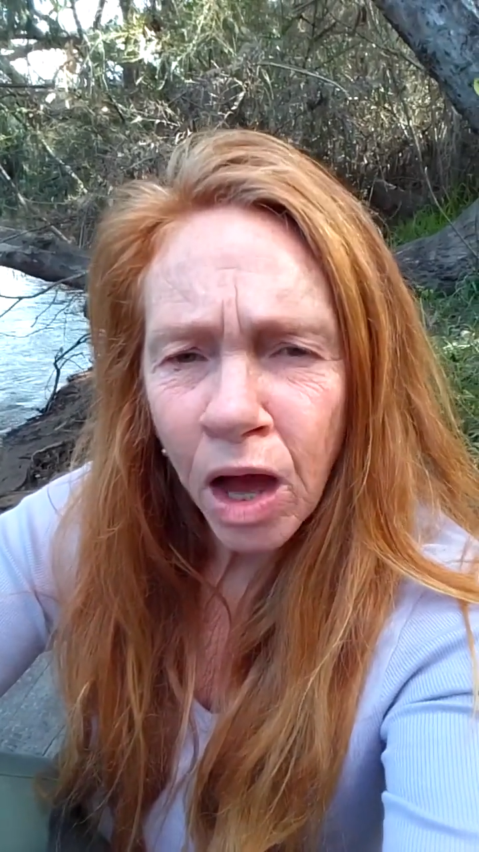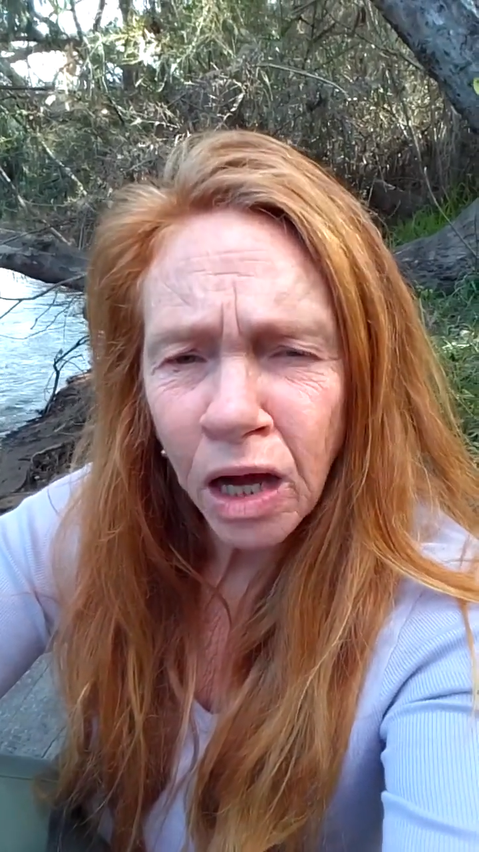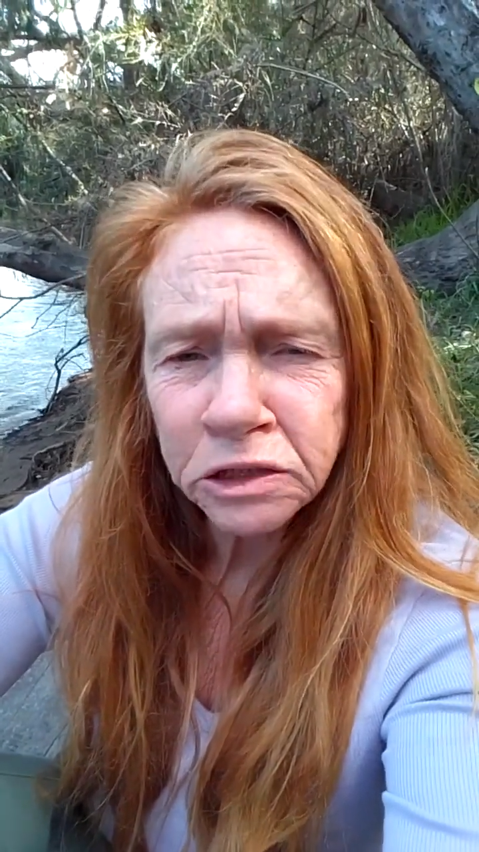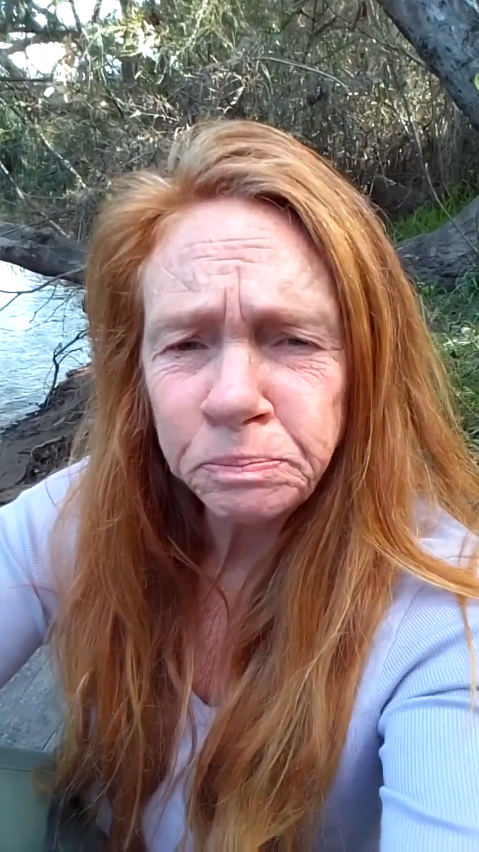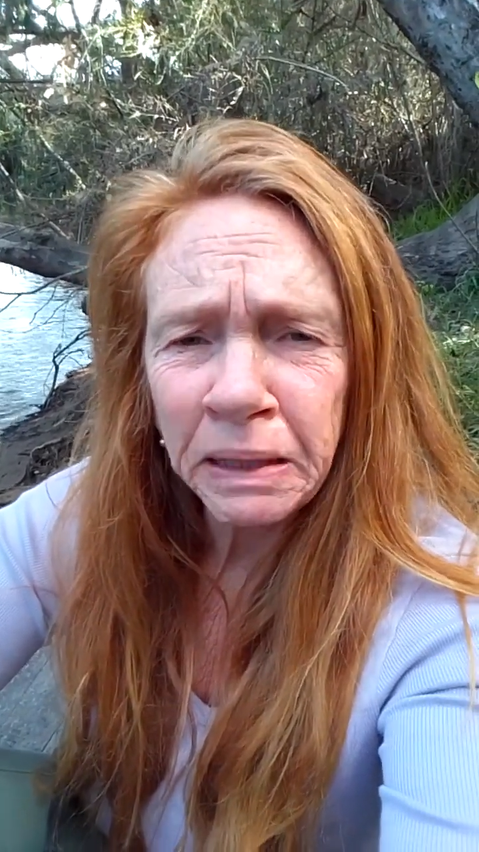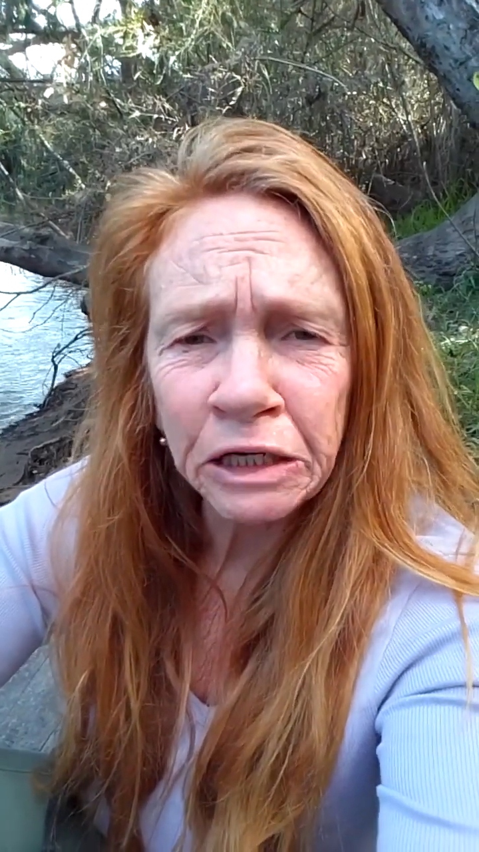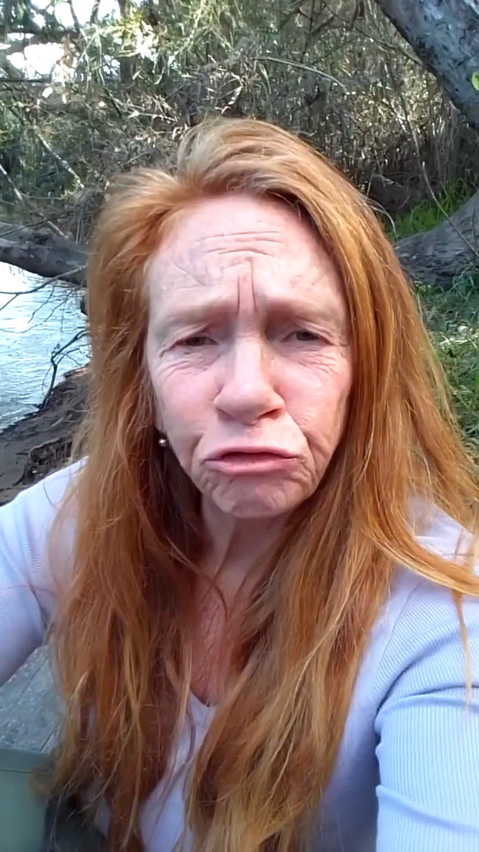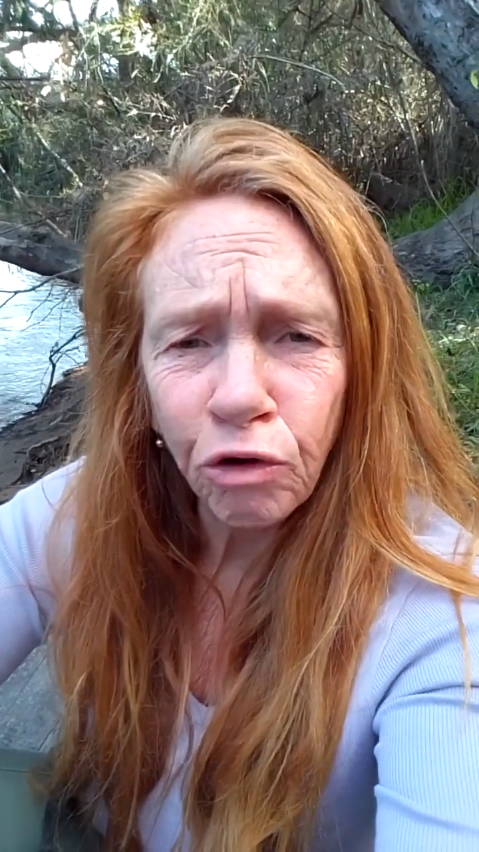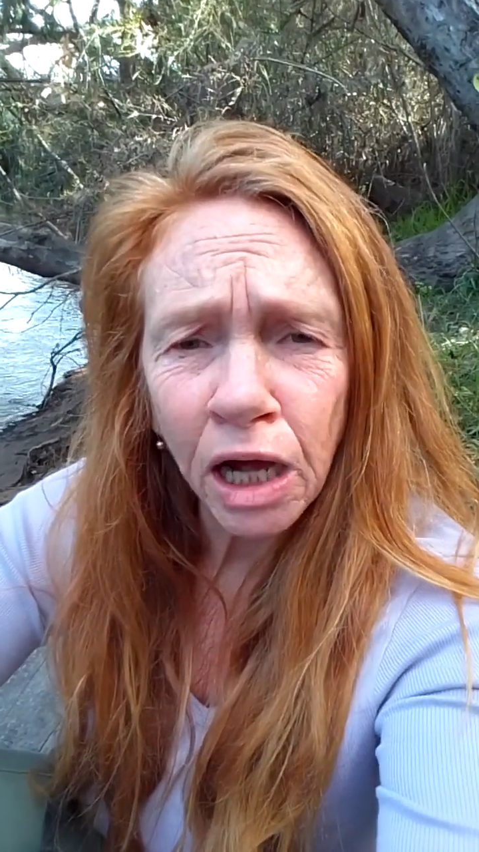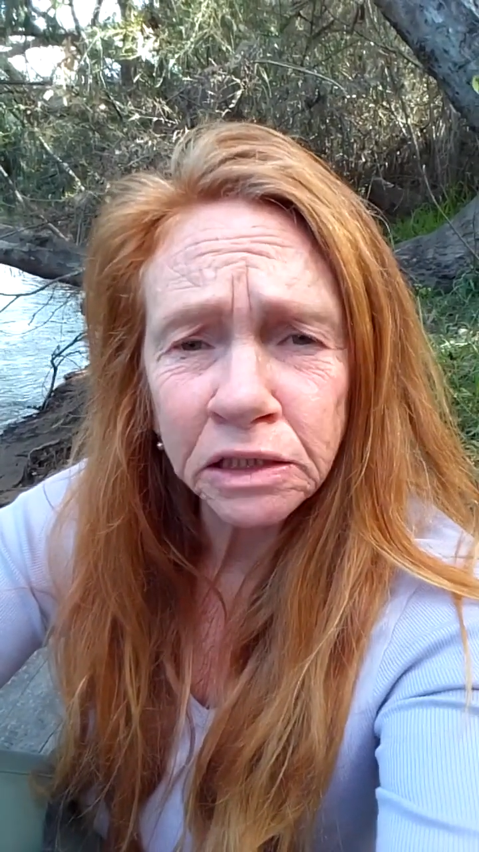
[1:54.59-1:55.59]
I was
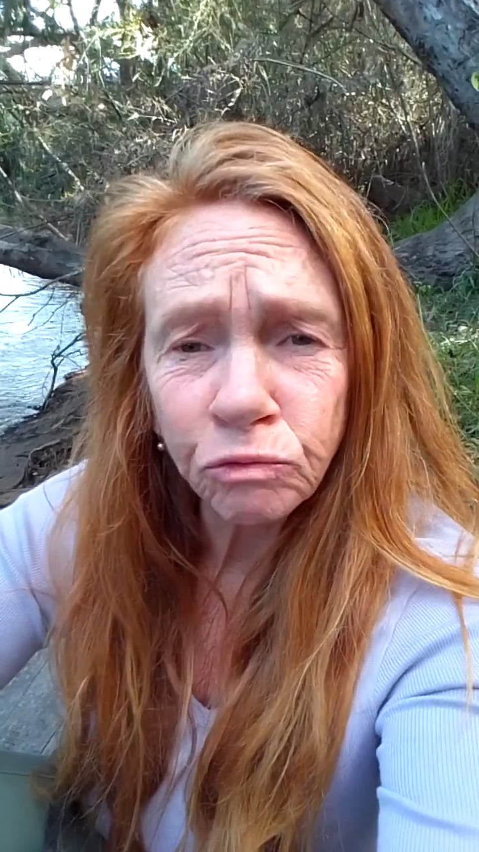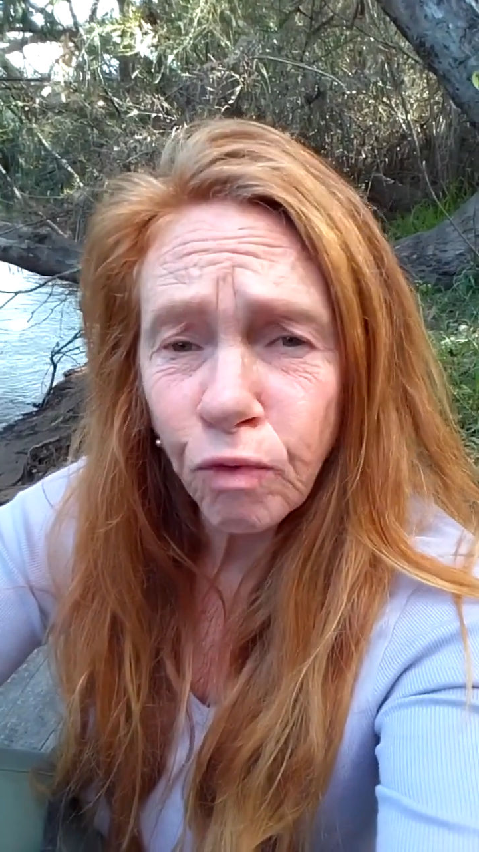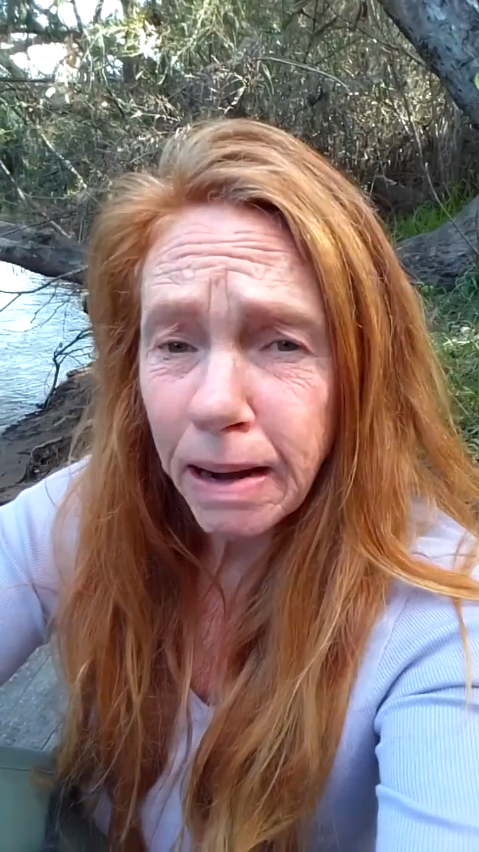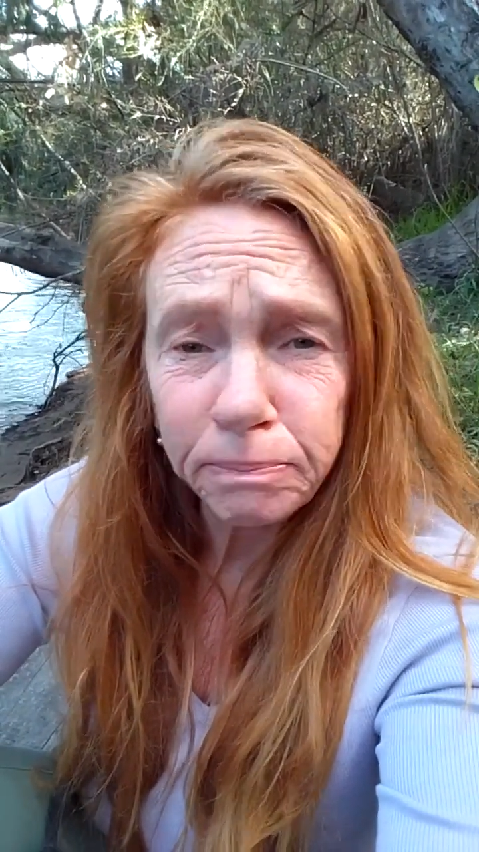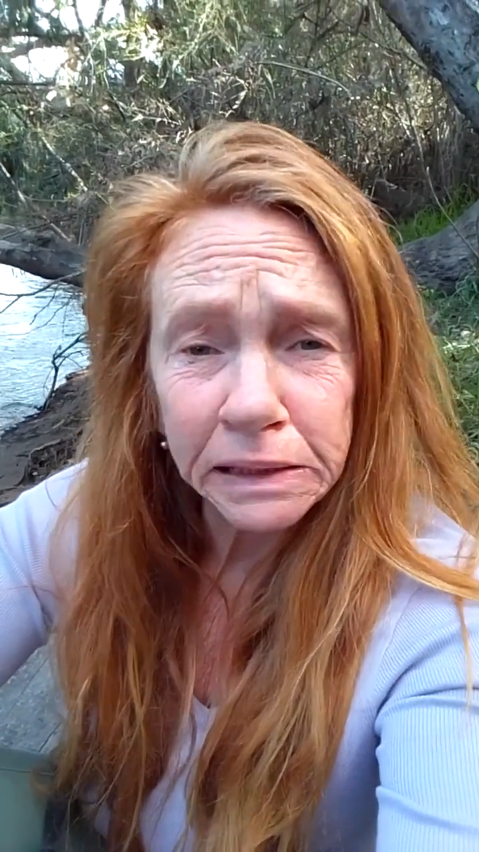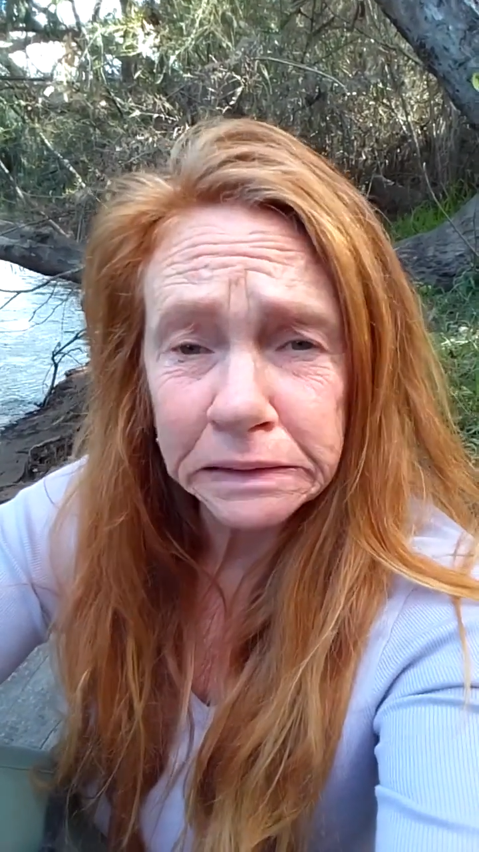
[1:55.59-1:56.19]
being drugged and raped